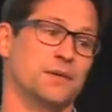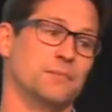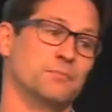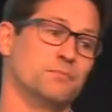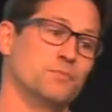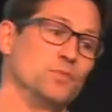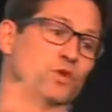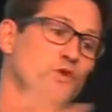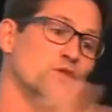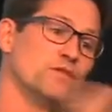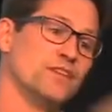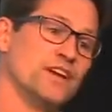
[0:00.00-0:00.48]

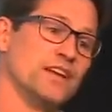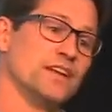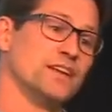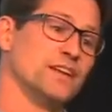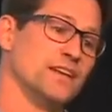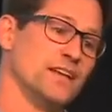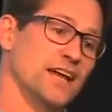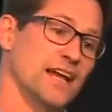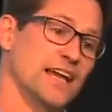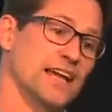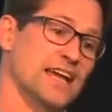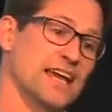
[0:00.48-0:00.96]
move
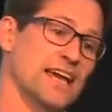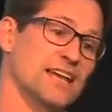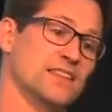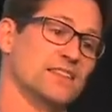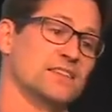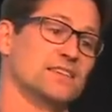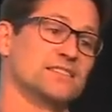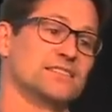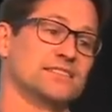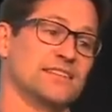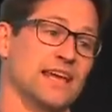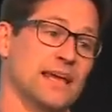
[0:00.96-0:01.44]
in and
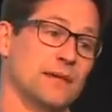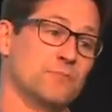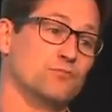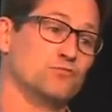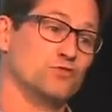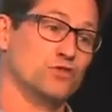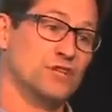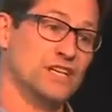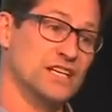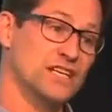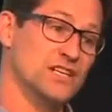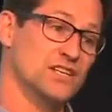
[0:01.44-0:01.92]
get the
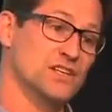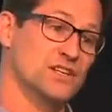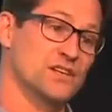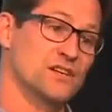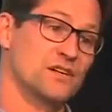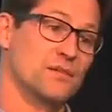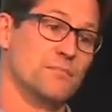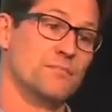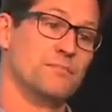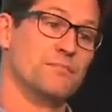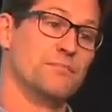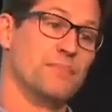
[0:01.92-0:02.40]
same
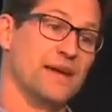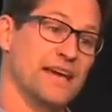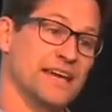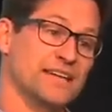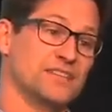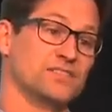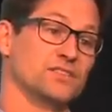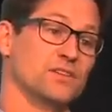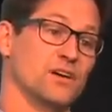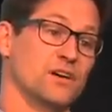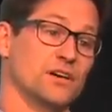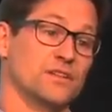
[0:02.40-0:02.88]
reach
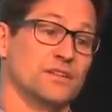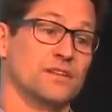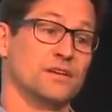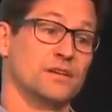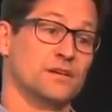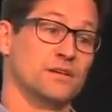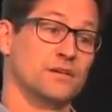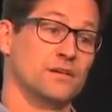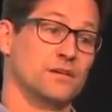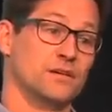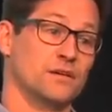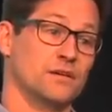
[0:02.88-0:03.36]
based on
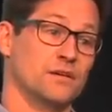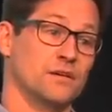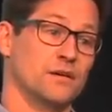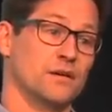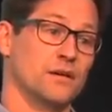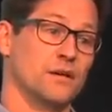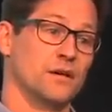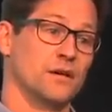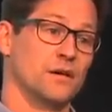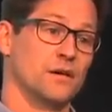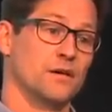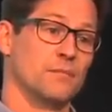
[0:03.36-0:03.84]
the
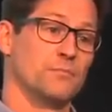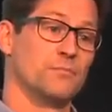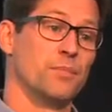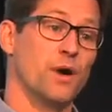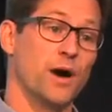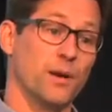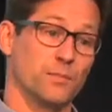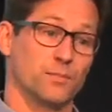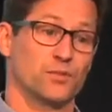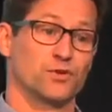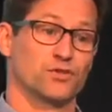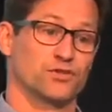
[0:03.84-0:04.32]

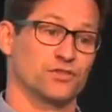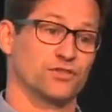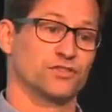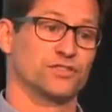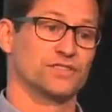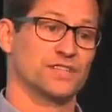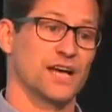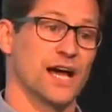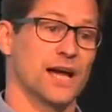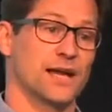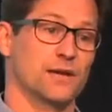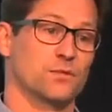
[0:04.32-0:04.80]

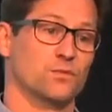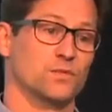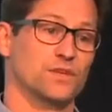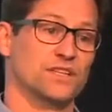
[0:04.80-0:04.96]
publisher's site.